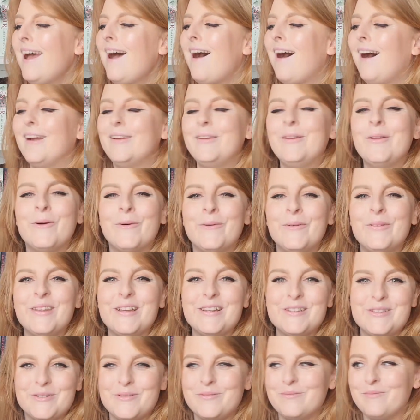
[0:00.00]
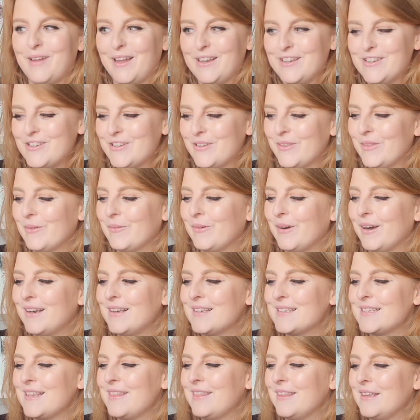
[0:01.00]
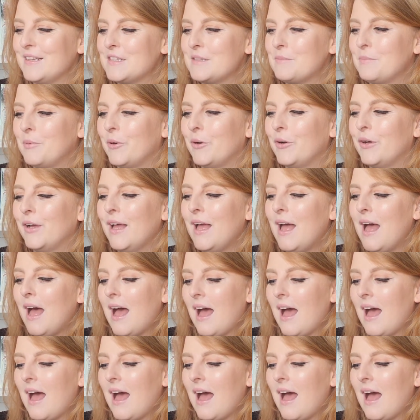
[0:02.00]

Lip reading: I know they do mention the world in this book.